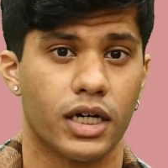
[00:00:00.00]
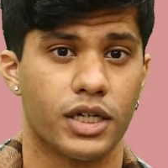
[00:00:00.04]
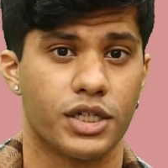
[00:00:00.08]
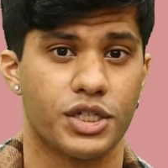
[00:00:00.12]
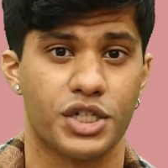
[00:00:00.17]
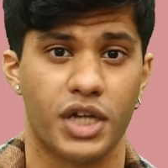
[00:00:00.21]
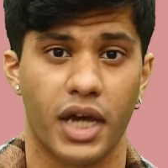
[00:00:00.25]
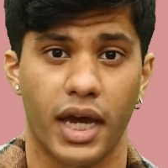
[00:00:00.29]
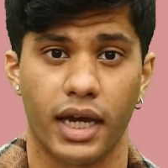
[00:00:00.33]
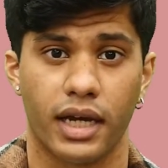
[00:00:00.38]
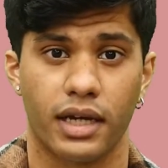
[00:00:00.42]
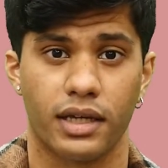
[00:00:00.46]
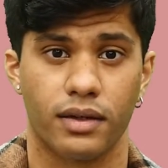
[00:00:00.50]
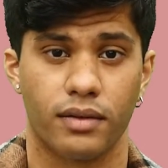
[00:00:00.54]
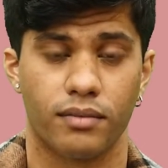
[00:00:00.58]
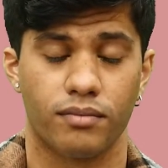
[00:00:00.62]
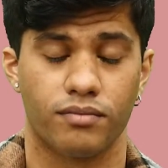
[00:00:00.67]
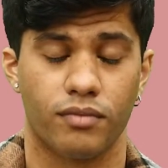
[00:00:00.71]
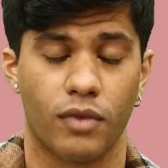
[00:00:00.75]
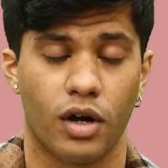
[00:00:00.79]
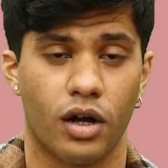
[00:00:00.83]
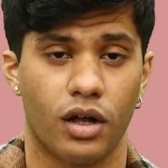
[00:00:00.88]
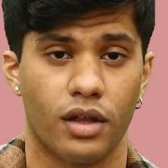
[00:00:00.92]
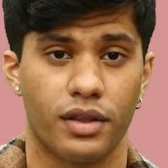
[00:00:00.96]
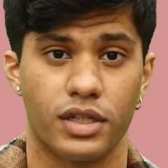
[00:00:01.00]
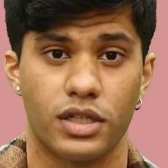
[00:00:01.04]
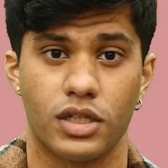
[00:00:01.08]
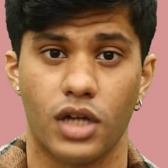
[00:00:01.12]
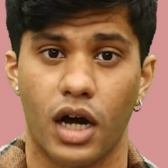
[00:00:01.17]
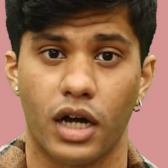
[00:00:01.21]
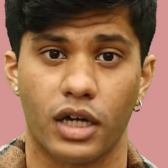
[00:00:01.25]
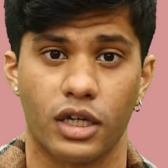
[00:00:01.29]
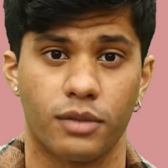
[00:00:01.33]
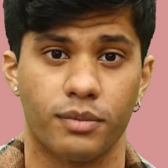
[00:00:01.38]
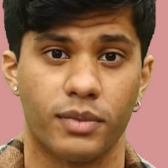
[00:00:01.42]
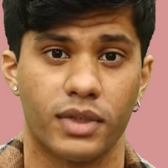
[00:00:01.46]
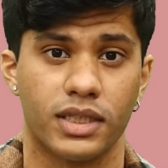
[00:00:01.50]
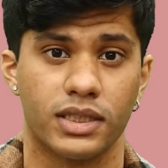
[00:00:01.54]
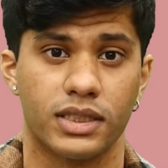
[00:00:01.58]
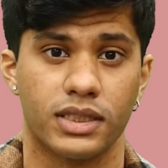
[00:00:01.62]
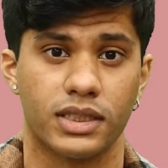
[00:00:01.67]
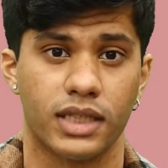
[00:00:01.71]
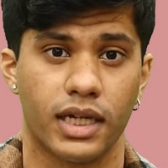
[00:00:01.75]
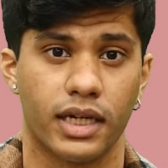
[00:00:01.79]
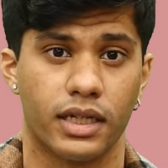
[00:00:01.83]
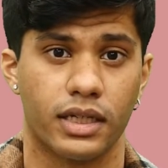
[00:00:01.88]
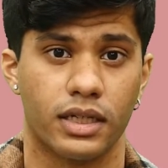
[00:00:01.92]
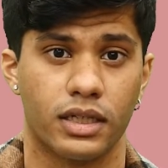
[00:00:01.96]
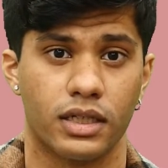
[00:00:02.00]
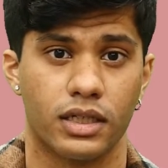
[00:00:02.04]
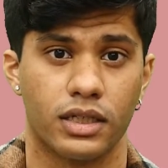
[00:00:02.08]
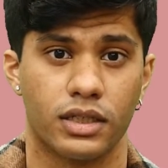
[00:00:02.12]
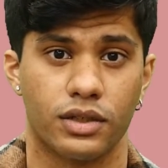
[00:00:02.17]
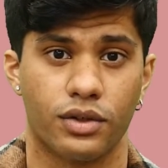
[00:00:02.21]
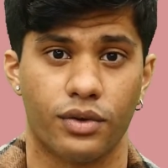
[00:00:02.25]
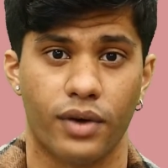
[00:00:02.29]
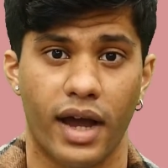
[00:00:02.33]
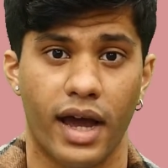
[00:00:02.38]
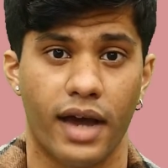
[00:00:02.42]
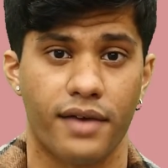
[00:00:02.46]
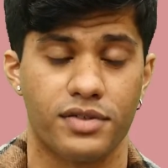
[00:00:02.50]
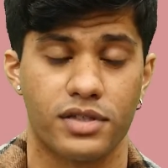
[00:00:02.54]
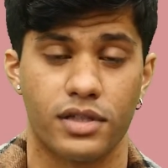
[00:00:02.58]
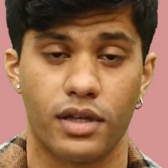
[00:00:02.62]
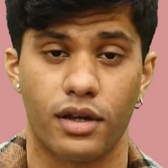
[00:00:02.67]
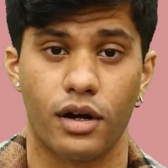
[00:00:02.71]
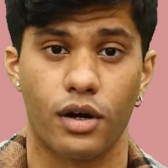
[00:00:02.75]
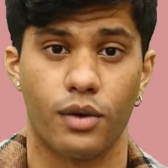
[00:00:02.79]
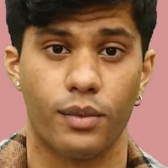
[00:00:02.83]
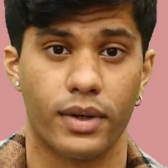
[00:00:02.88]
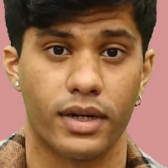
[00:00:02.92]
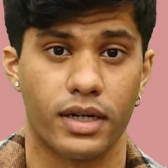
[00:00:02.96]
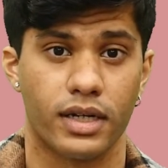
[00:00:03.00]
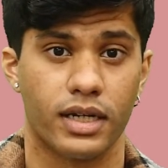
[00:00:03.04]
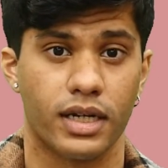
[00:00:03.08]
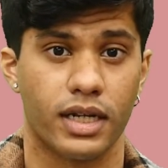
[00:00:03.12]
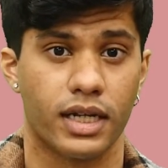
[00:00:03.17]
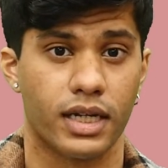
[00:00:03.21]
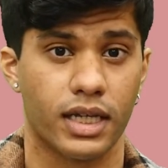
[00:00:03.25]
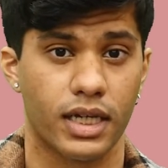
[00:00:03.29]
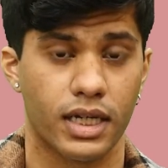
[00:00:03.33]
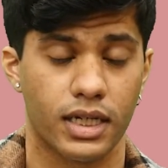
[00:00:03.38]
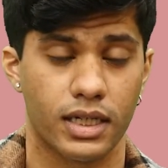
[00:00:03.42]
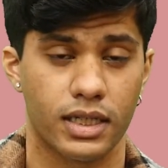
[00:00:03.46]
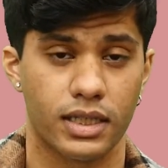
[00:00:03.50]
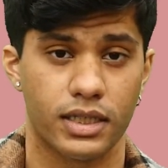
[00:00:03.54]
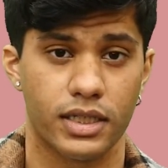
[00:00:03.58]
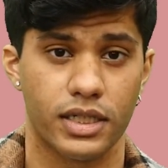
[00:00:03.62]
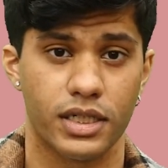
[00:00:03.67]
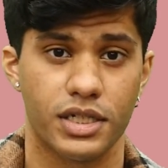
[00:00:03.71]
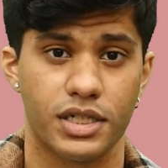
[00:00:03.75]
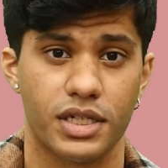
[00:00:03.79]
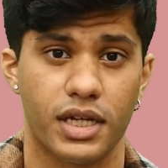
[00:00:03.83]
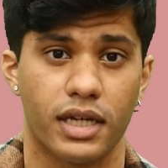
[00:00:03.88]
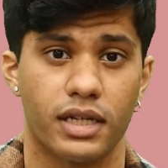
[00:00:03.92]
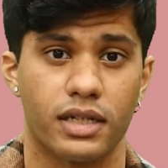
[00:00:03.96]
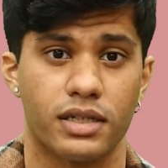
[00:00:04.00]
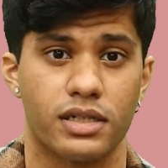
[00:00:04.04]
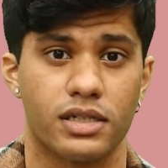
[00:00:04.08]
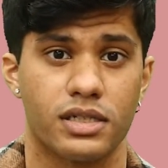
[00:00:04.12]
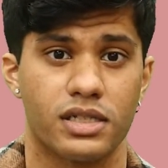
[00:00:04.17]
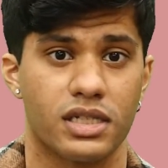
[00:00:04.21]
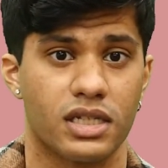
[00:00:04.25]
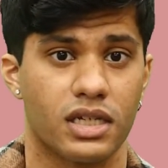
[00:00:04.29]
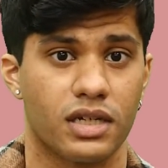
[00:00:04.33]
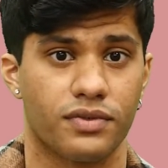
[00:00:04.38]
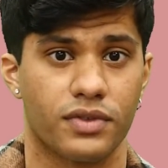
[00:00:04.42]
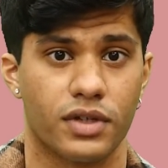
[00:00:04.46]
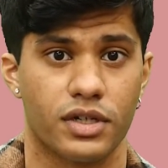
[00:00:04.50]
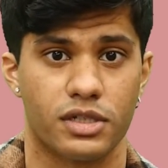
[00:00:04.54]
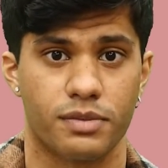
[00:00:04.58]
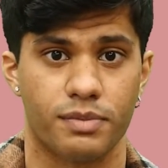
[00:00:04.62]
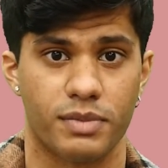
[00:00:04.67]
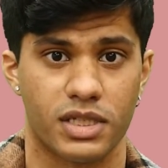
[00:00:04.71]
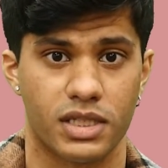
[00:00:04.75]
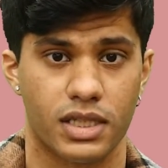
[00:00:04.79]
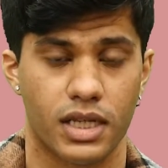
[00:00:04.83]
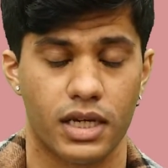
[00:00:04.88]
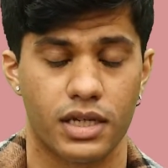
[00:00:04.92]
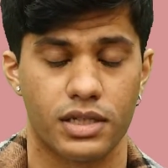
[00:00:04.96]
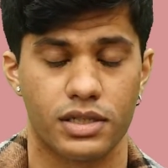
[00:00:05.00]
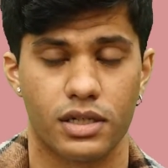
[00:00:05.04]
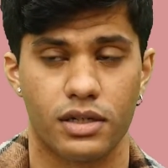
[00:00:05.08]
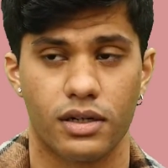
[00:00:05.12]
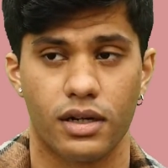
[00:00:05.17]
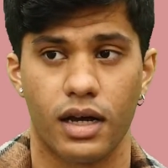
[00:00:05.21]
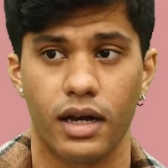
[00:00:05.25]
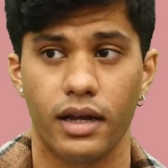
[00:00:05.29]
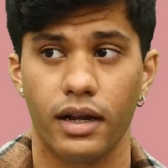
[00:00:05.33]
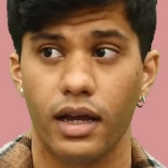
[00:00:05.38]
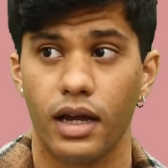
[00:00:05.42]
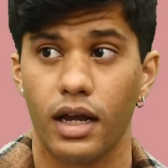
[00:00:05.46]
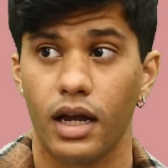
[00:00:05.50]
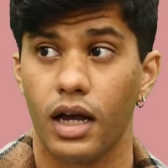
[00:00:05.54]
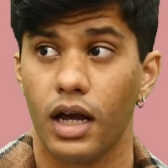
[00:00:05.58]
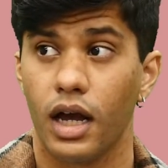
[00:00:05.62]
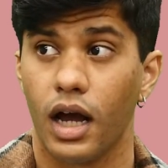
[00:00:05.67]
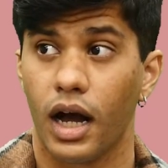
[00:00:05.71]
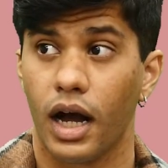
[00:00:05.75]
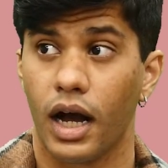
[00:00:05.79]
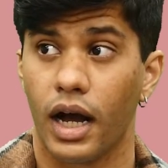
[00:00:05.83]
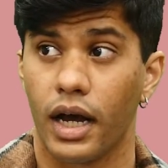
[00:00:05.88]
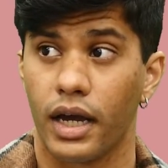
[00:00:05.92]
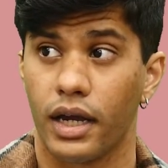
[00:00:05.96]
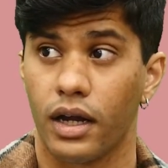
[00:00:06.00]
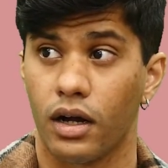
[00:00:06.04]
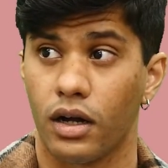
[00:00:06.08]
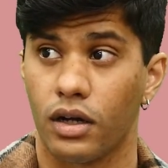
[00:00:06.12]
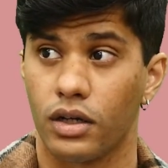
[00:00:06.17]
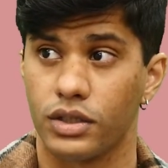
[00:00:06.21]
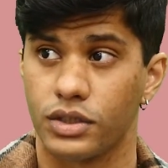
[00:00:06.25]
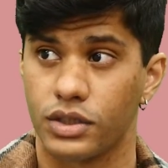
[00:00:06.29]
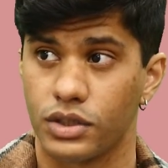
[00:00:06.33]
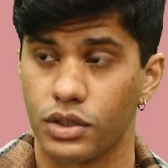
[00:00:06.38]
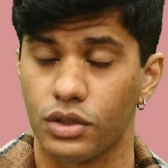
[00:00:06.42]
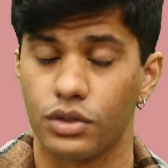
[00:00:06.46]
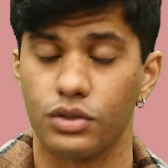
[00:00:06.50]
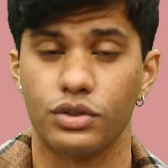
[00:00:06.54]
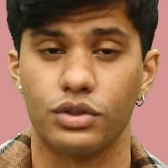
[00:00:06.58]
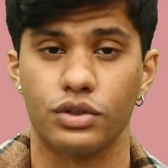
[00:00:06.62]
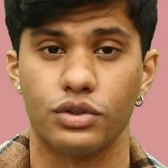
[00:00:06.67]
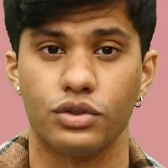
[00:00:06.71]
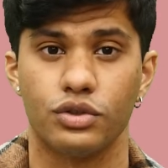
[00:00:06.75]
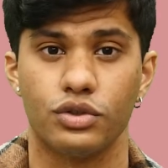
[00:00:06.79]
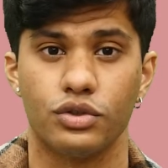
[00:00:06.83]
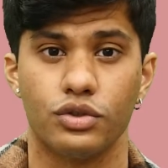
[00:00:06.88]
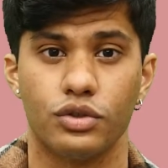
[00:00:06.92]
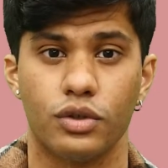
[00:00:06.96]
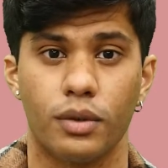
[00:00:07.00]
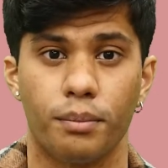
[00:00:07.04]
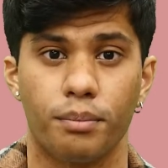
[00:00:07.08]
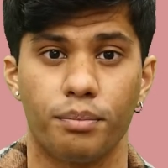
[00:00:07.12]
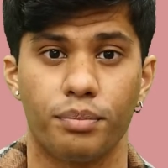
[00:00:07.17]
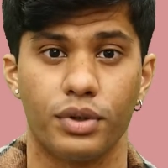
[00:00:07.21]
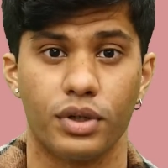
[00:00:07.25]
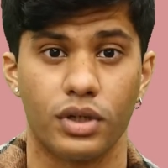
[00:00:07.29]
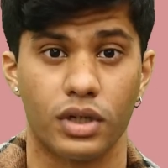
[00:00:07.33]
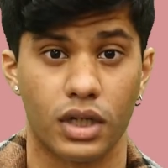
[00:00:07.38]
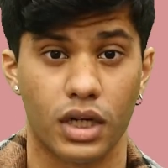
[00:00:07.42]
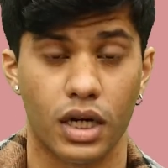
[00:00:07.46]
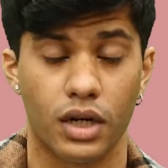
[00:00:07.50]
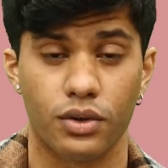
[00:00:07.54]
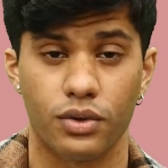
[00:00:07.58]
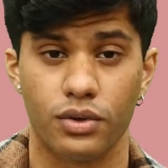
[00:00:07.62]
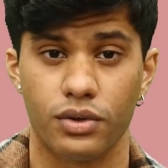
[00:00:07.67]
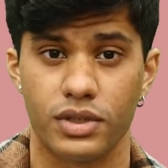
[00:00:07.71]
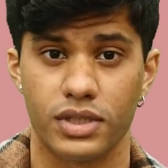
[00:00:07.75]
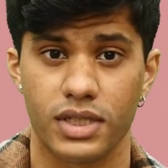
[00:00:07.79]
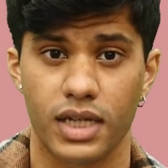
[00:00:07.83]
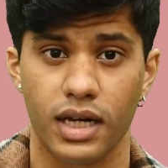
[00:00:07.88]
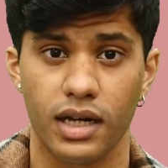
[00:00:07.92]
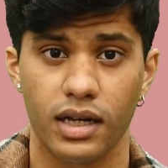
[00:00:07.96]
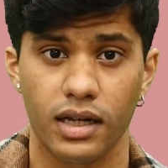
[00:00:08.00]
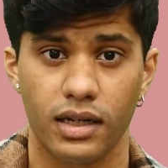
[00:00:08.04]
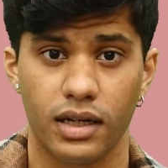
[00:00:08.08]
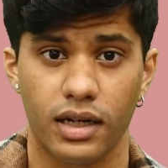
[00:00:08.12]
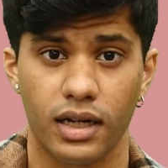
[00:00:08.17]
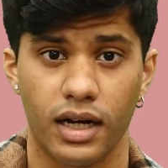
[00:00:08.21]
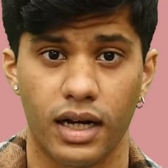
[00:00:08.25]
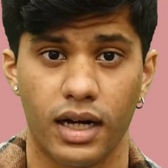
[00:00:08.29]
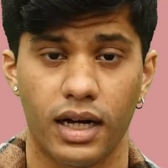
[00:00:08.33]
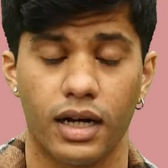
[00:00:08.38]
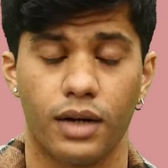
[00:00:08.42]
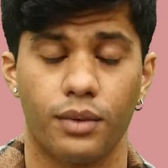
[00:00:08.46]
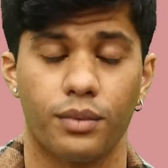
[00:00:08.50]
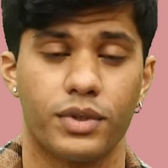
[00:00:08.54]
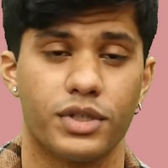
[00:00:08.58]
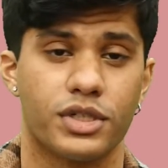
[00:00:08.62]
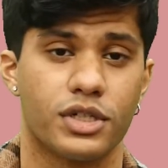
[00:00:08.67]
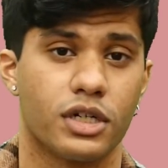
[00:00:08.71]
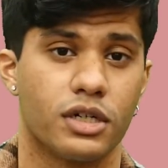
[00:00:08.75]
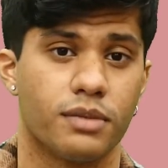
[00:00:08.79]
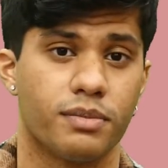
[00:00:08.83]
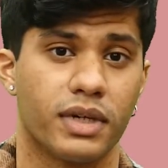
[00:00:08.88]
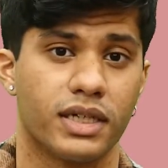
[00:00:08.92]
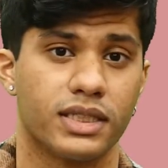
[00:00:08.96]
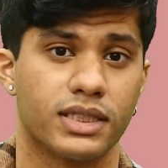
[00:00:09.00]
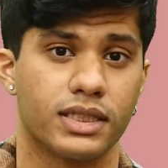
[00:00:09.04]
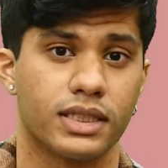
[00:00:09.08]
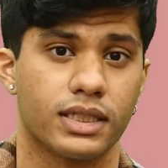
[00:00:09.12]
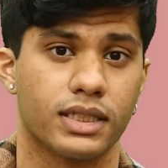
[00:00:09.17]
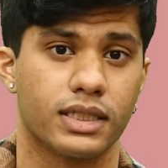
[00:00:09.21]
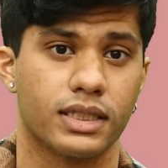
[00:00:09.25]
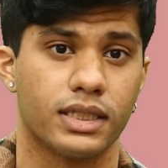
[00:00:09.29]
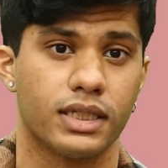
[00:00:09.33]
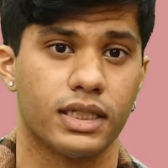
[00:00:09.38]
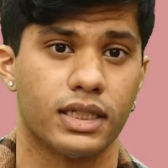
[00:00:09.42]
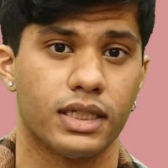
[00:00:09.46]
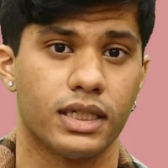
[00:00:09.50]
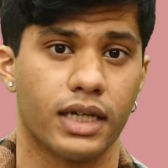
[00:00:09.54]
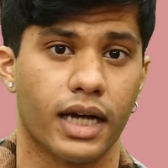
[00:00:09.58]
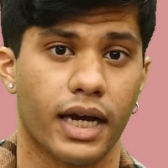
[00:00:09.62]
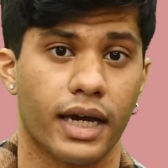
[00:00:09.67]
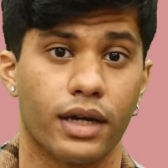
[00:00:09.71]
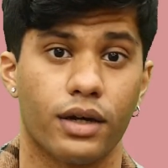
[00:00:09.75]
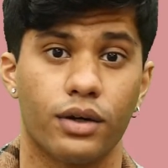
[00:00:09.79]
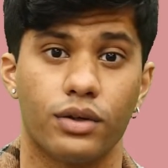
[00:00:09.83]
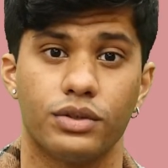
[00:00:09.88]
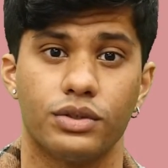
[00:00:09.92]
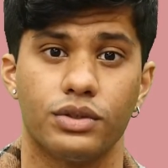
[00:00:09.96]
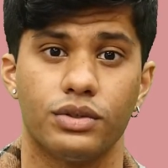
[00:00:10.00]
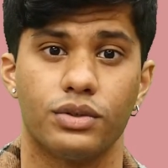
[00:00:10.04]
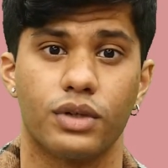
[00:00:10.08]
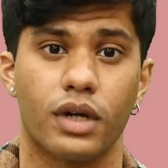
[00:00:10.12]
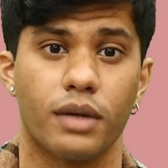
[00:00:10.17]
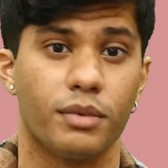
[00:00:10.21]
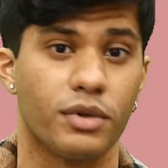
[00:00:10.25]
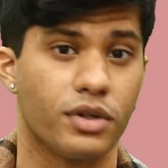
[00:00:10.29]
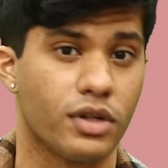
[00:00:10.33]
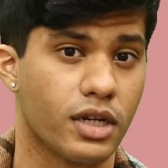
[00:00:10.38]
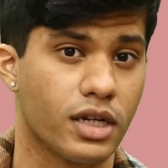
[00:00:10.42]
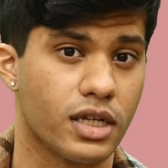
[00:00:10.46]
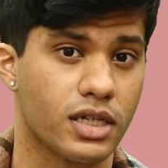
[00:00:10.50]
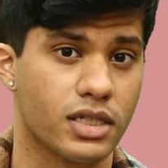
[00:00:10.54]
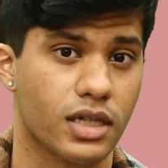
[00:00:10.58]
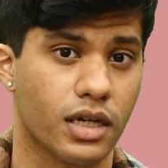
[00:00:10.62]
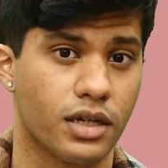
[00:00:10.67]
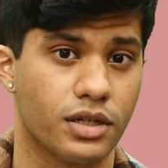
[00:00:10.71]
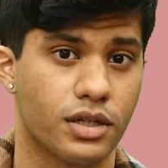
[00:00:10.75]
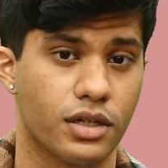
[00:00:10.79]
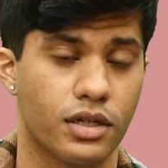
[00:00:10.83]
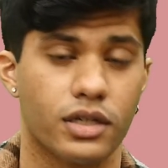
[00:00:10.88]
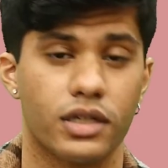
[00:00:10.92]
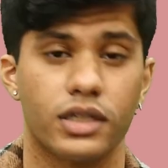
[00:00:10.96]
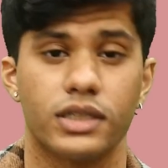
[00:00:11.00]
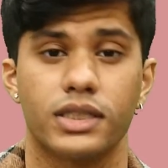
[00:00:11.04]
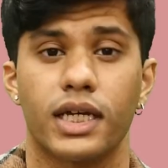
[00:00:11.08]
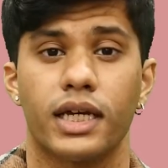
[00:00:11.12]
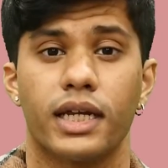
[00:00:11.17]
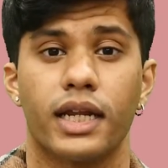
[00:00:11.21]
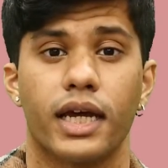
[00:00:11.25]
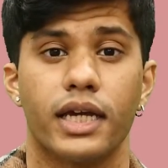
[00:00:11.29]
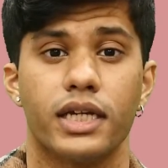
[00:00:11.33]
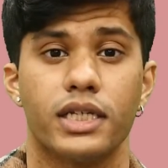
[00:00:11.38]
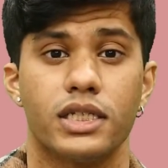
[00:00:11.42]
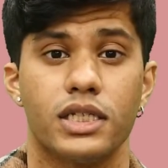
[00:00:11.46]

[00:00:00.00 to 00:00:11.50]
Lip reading: check all the documents and graphs that are written in English and see if there's mistakes or not. I also do bunka koza, which are basically, I go to community centers and I